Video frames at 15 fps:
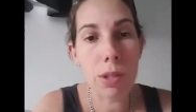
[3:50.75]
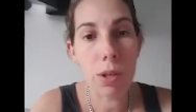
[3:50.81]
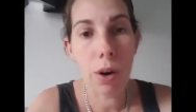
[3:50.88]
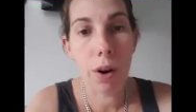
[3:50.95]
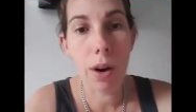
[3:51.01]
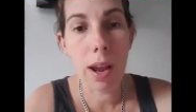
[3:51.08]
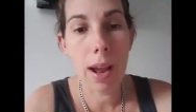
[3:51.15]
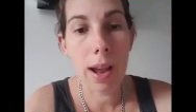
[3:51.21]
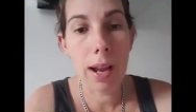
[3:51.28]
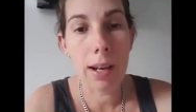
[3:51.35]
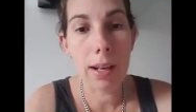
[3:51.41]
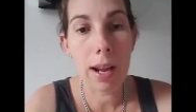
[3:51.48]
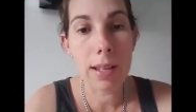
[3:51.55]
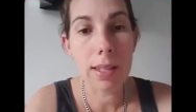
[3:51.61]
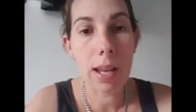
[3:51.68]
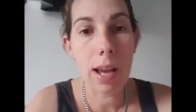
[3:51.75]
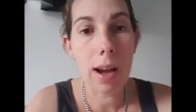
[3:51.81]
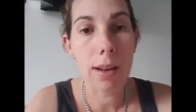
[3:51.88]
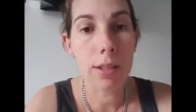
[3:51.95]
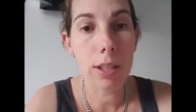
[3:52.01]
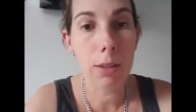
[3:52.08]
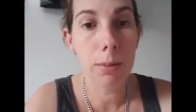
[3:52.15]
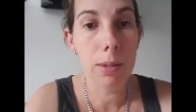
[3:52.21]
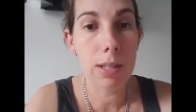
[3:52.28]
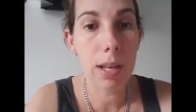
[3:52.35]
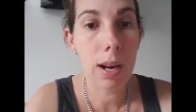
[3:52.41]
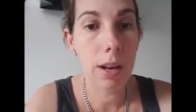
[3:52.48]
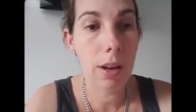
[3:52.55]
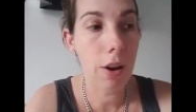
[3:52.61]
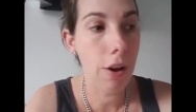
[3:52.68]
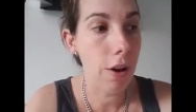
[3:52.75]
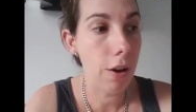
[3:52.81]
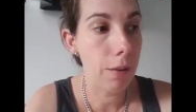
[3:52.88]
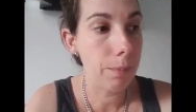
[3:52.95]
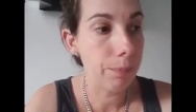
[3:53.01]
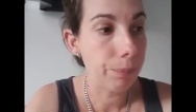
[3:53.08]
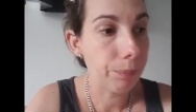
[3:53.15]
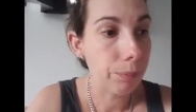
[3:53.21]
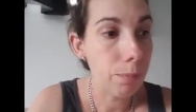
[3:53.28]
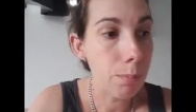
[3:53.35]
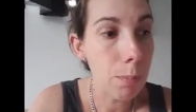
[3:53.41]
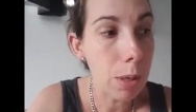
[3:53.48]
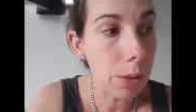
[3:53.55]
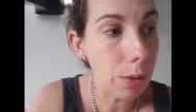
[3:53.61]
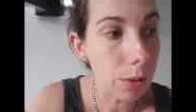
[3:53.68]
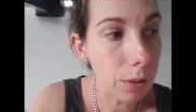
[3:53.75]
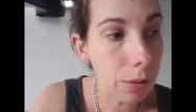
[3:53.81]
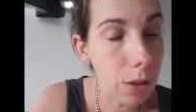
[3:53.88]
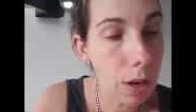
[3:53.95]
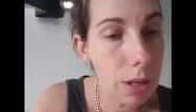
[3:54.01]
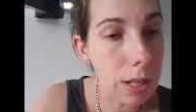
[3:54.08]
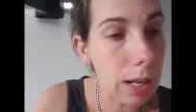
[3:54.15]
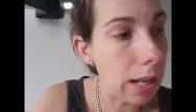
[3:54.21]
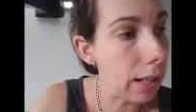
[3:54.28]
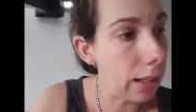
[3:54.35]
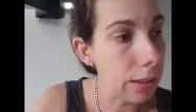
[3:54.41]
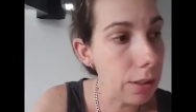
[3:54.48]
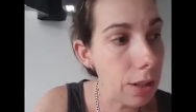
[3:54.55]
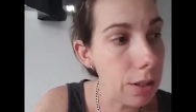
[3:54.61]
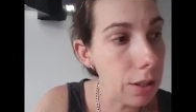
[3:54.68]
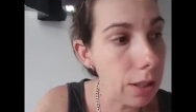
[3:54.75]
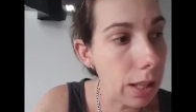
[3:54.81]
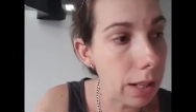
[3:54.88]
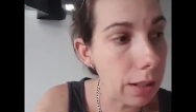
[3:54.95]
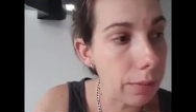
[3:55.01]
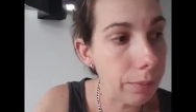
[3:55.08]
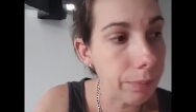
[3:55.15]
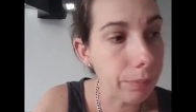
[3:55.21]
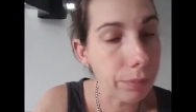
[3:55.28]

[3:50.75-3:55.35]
me, sorry, and that's how she was getting her milk. No, darling, don't do that.